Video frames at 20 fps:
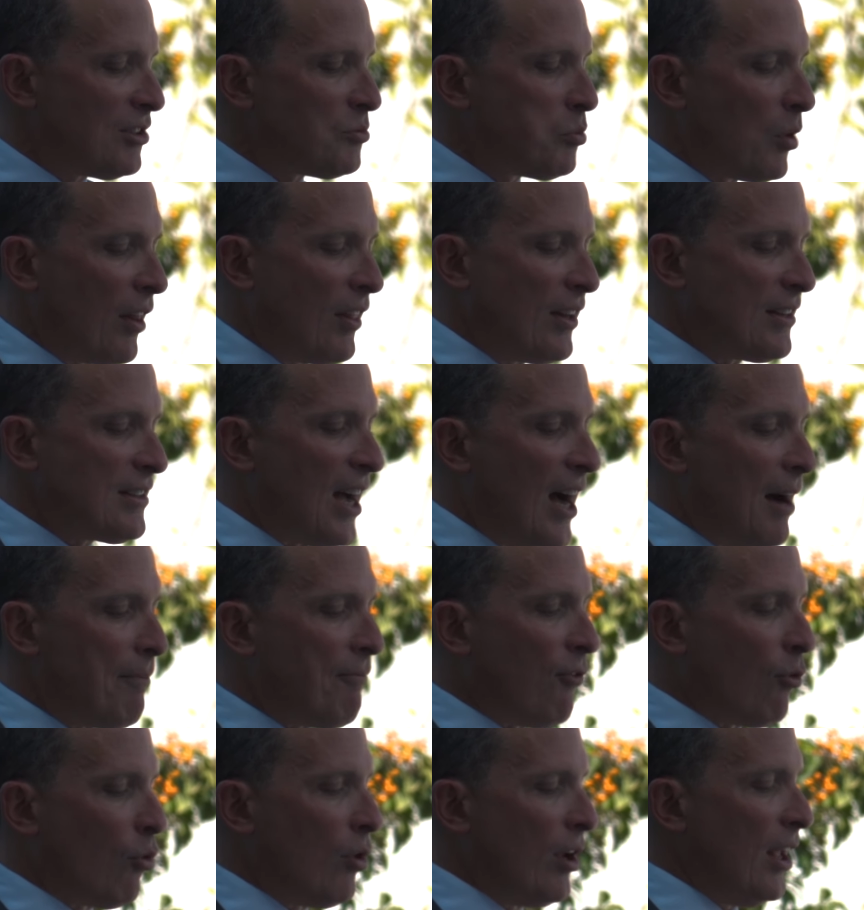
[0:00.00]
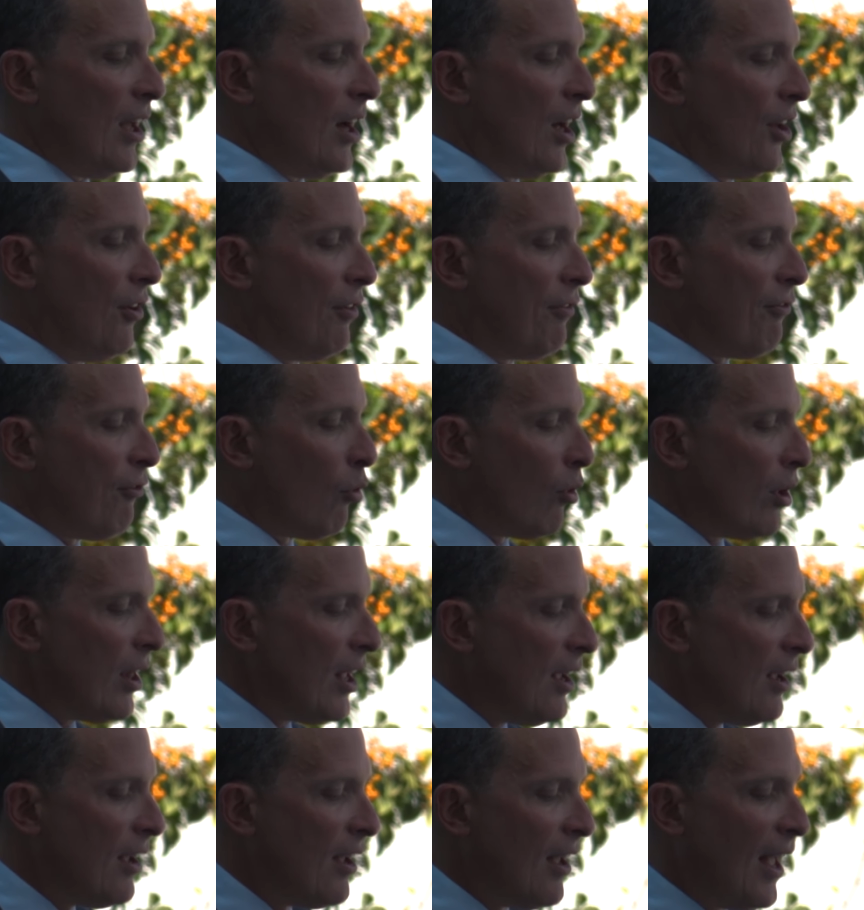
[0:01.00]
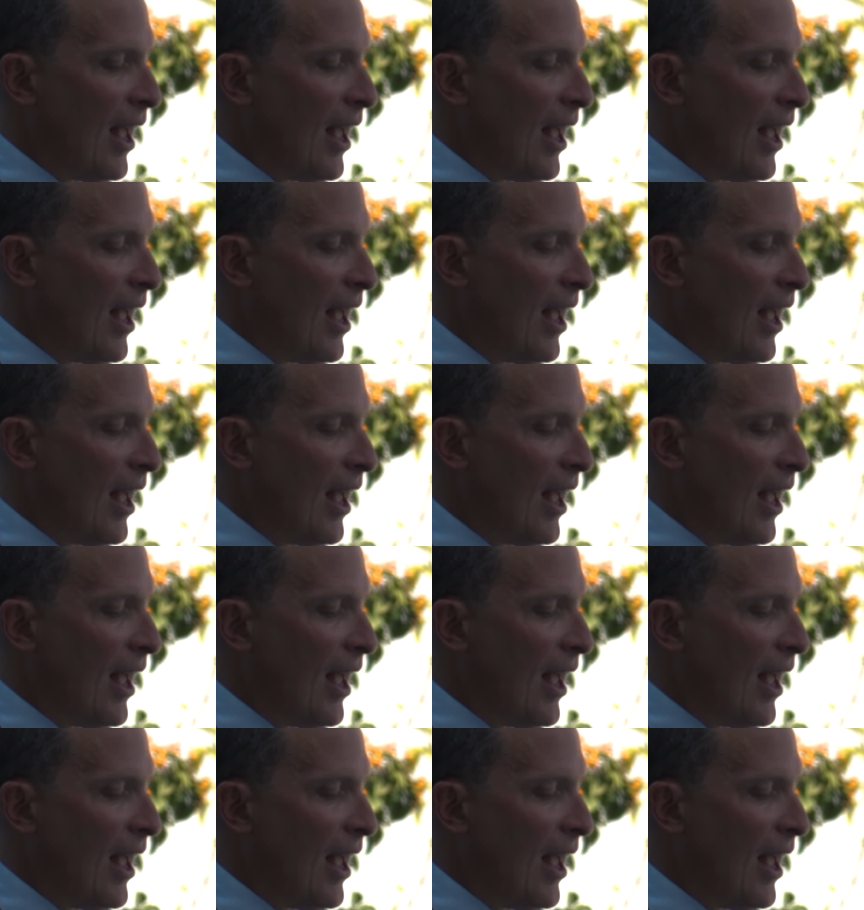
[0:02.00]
as one of the top 40 under 40